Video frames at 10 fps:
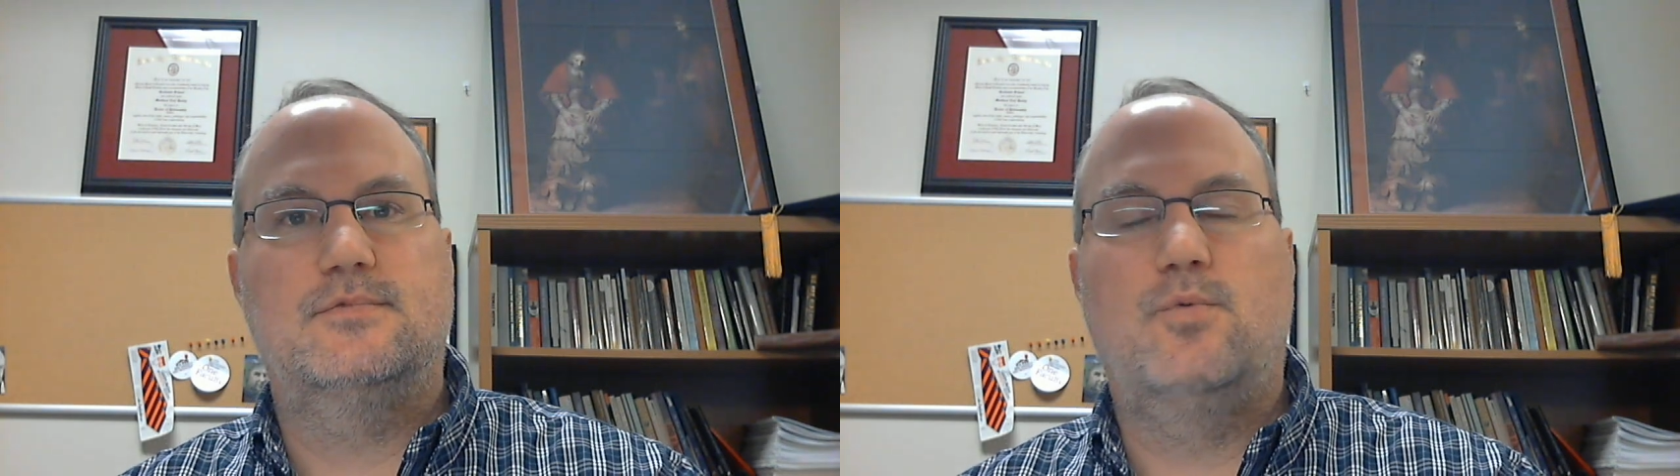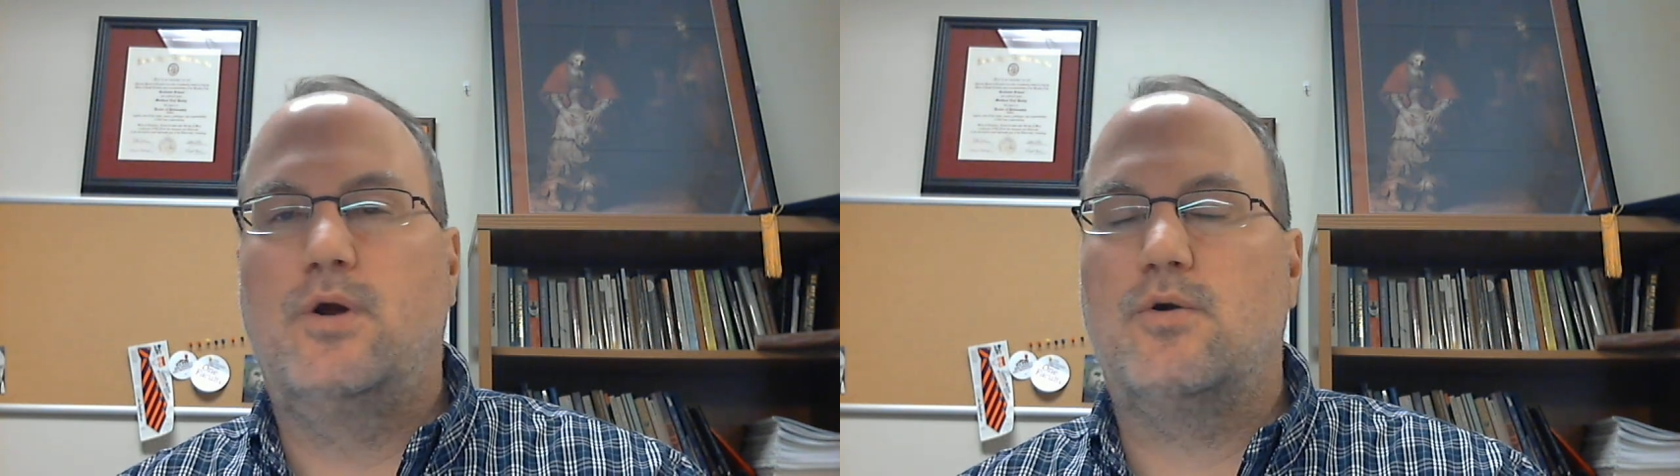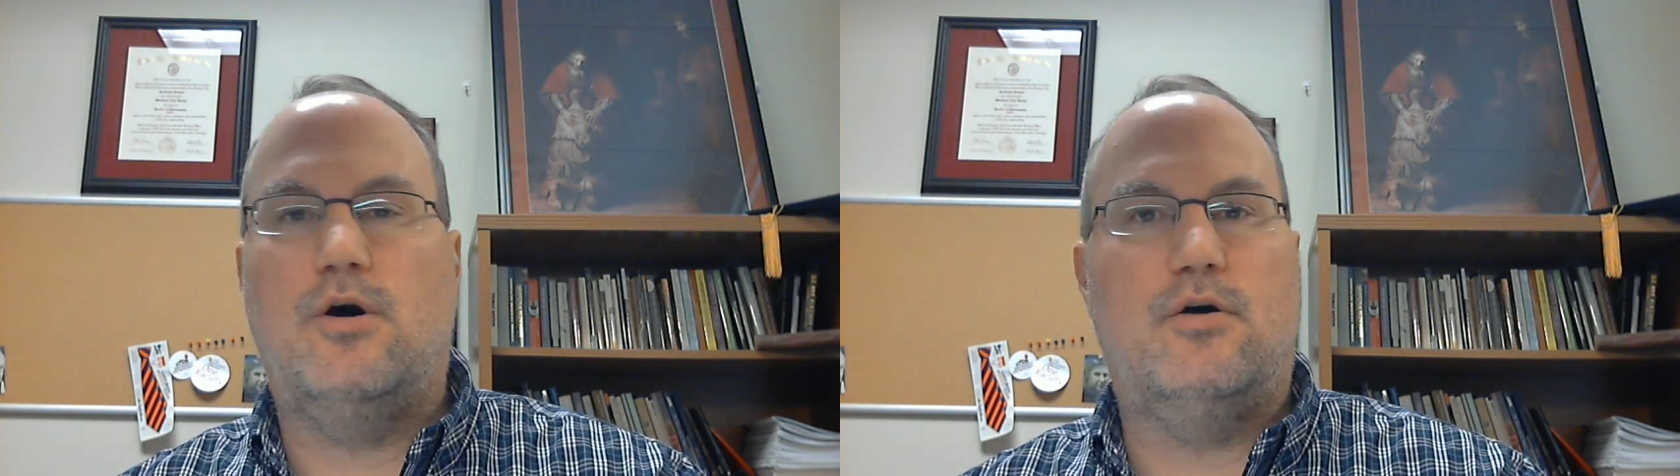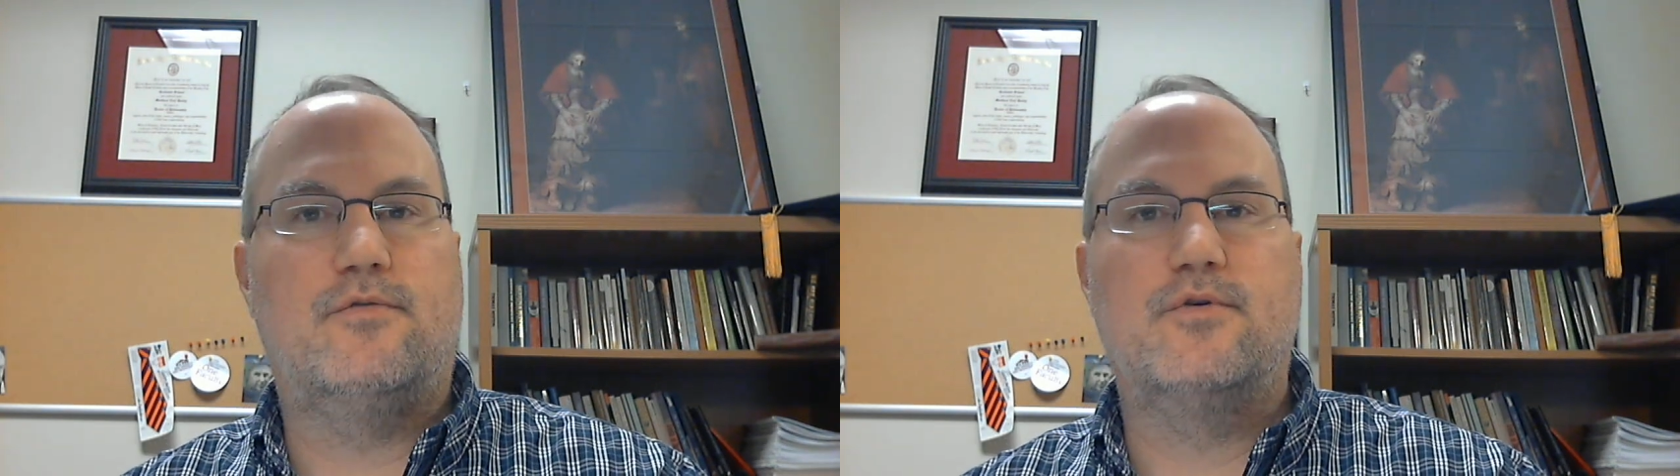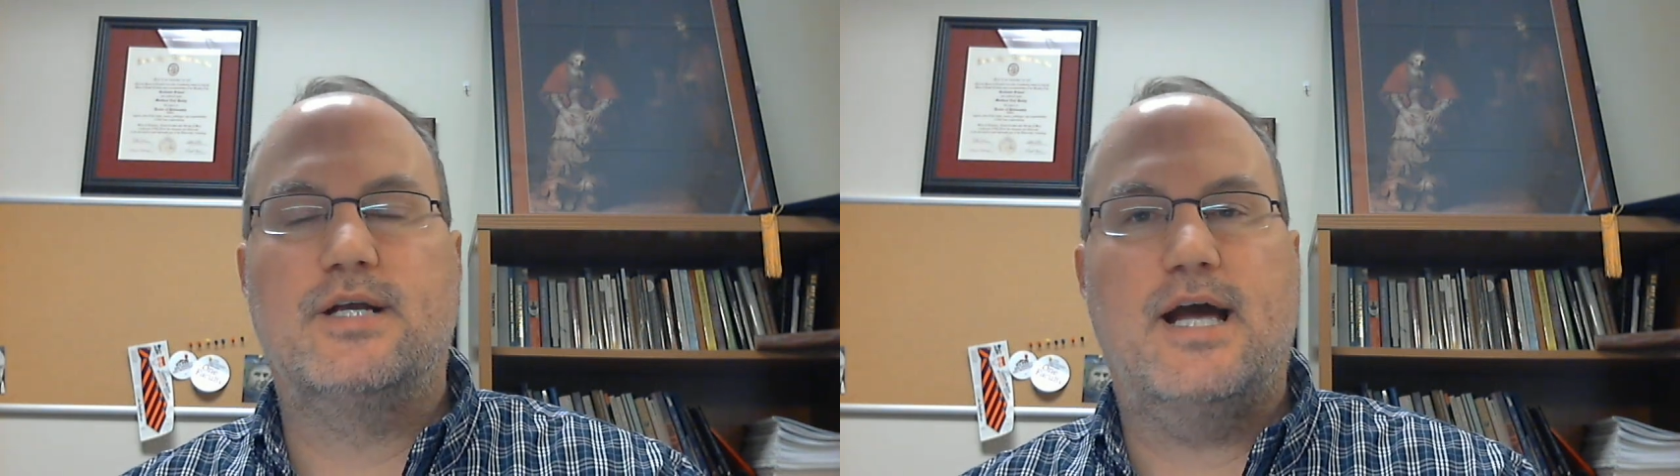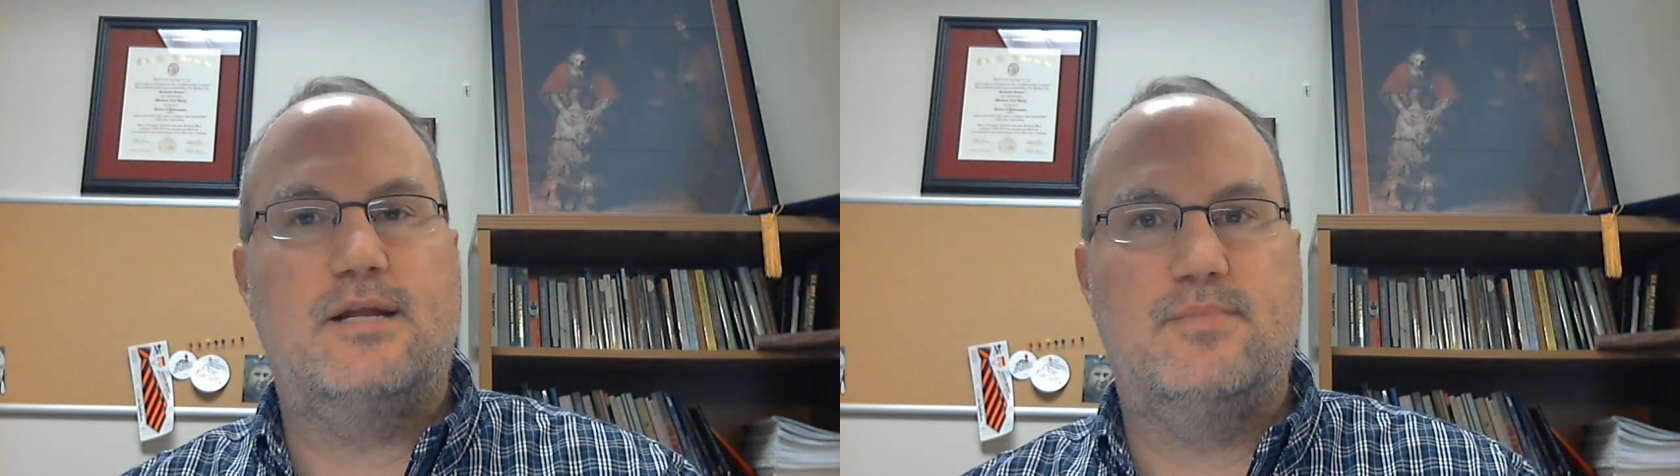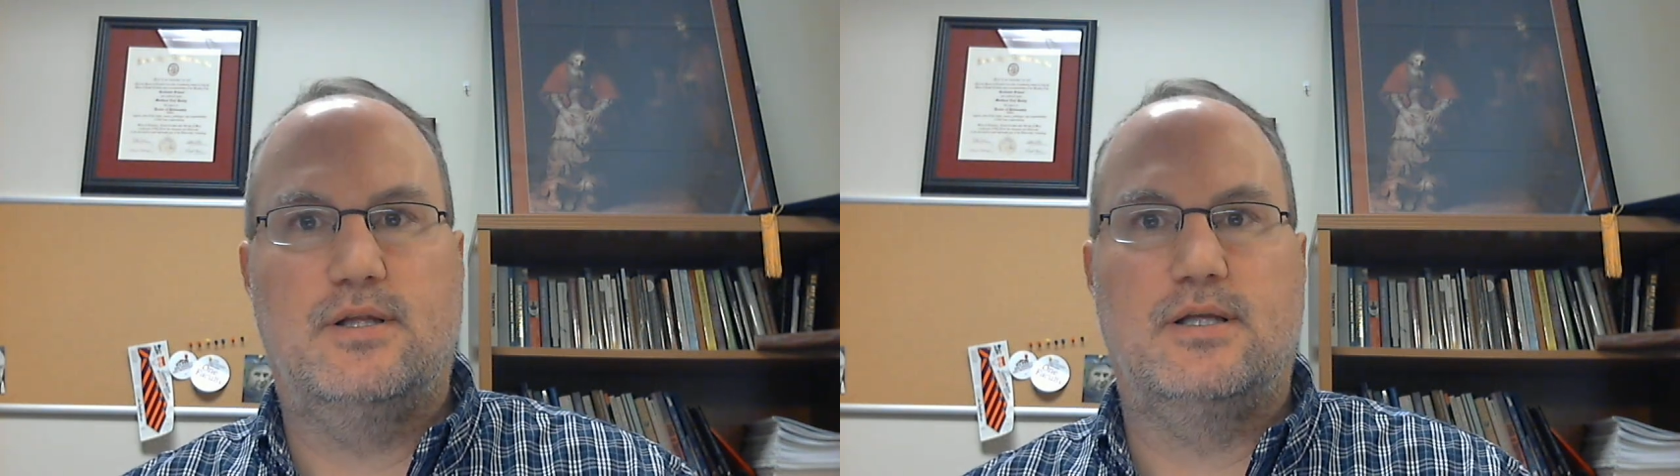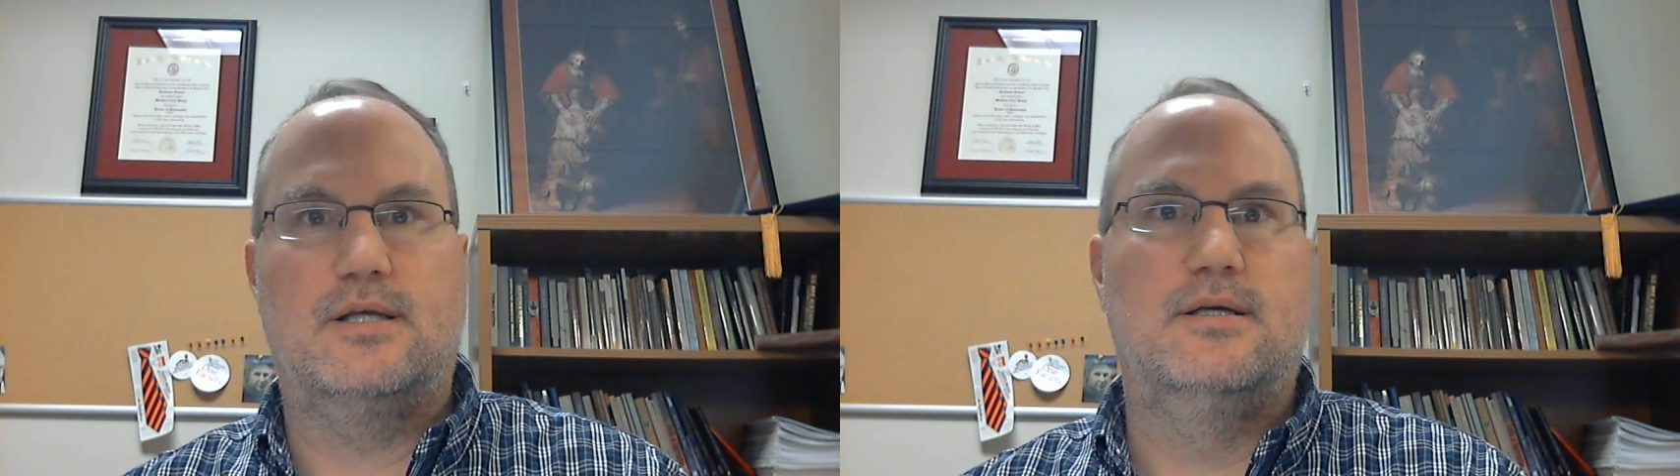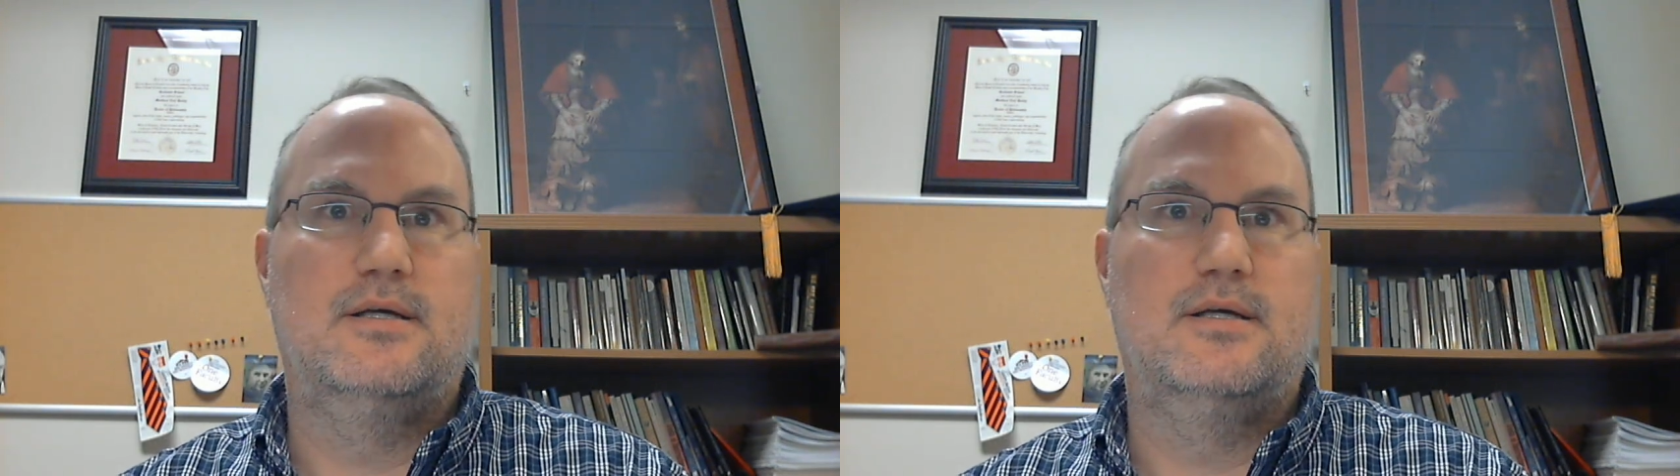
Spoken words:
We are all for accountability,